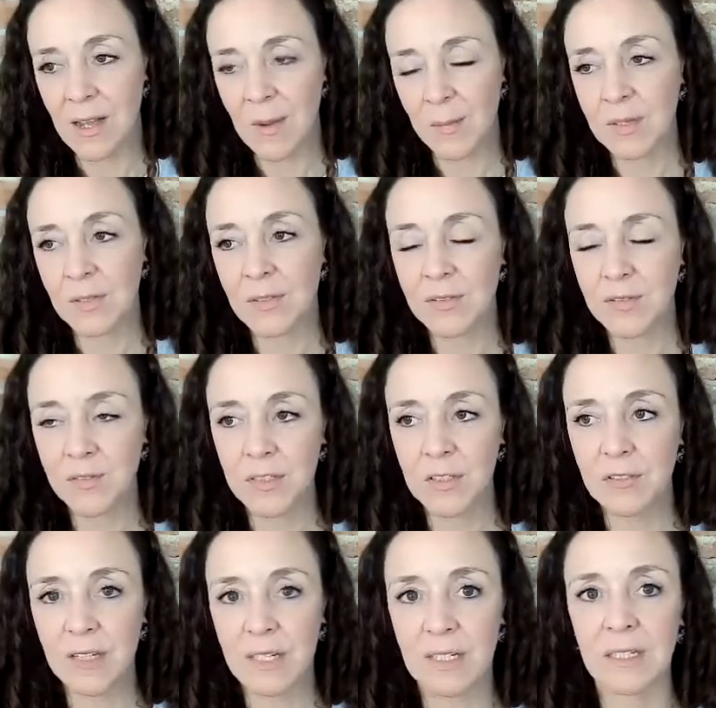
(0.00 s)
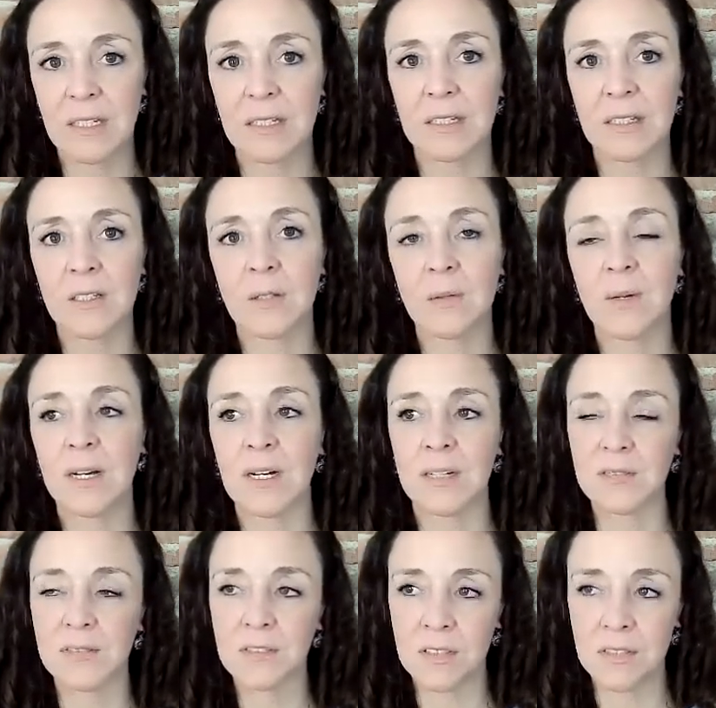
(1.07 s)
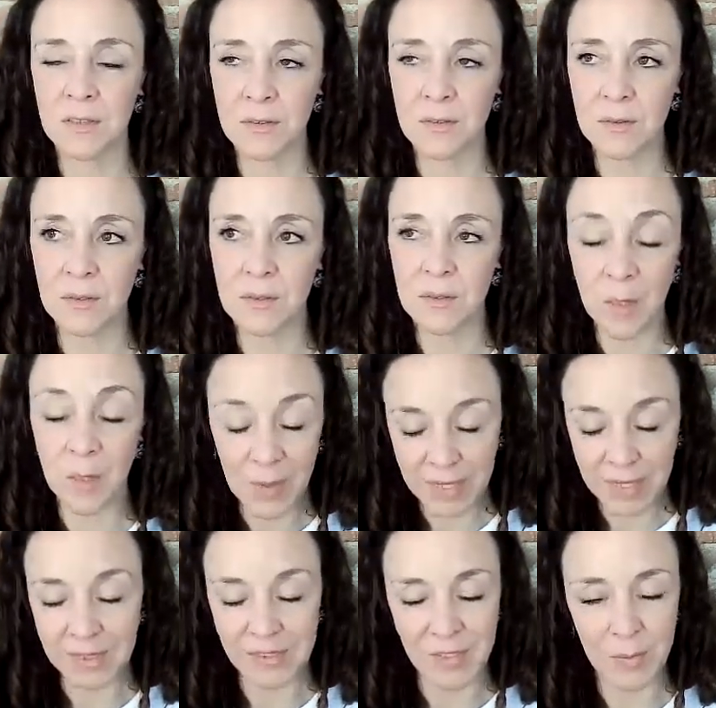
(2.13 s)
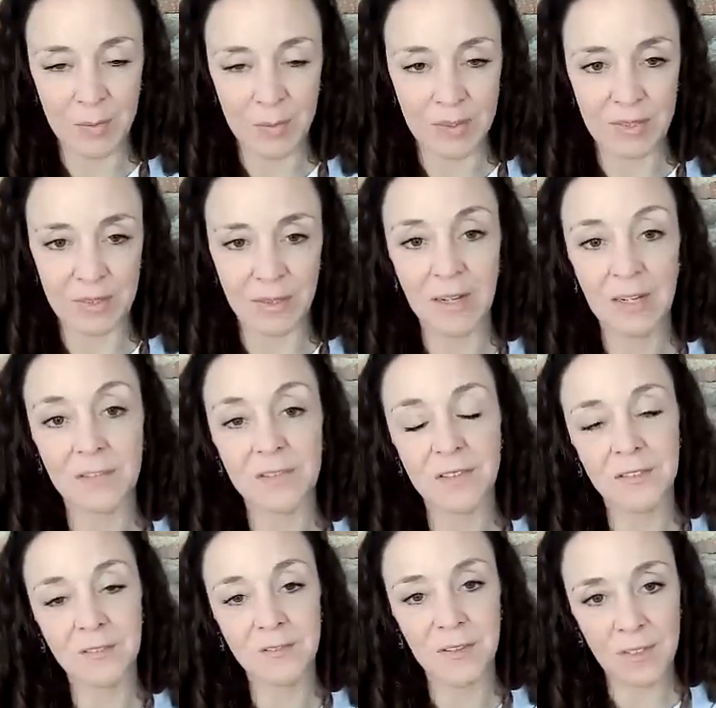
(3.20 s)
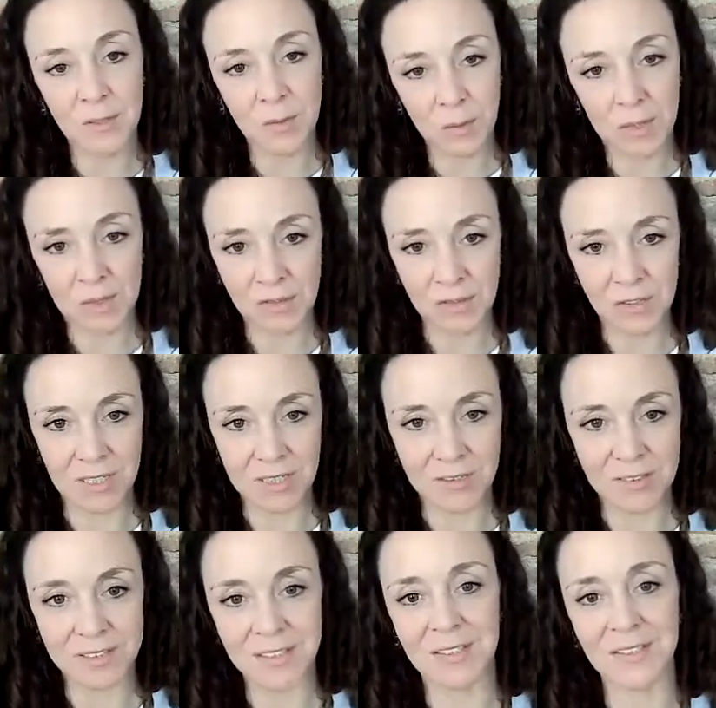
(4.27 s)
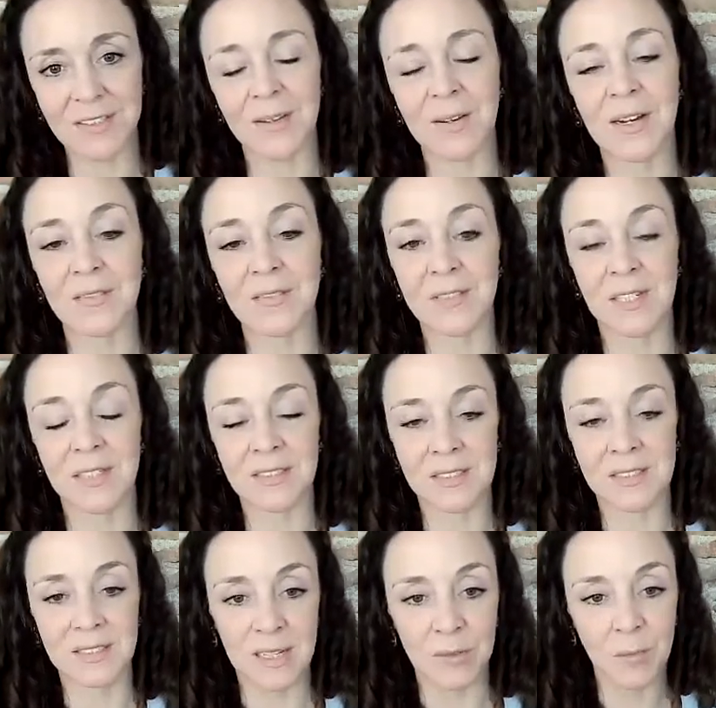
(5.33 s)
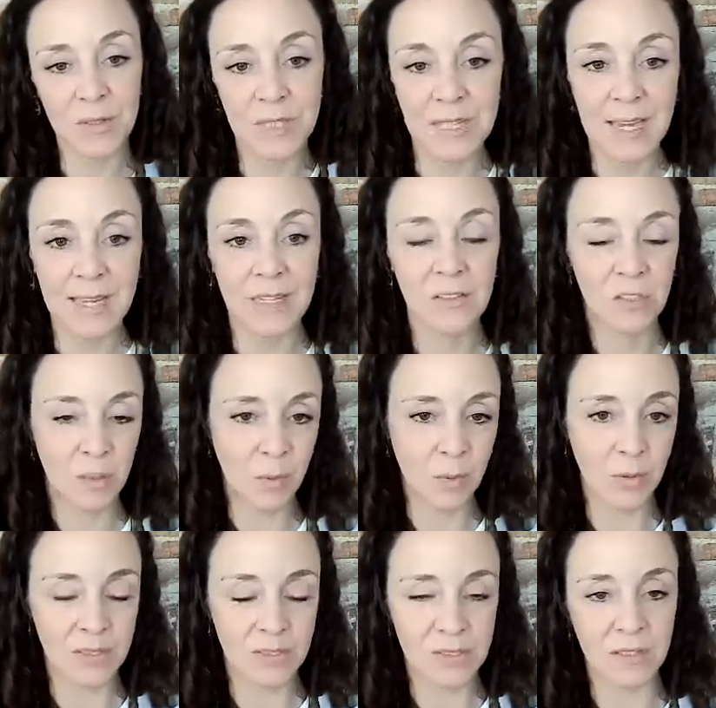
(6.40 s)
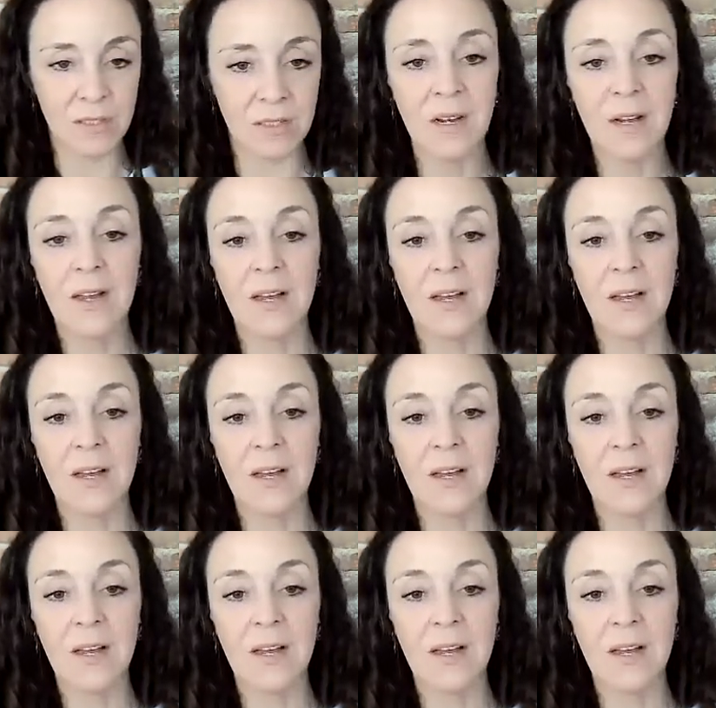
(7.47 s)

Because through Reiki, you have to go back into the body. You have to feel where your chakras are. You have to understand where the energy points are.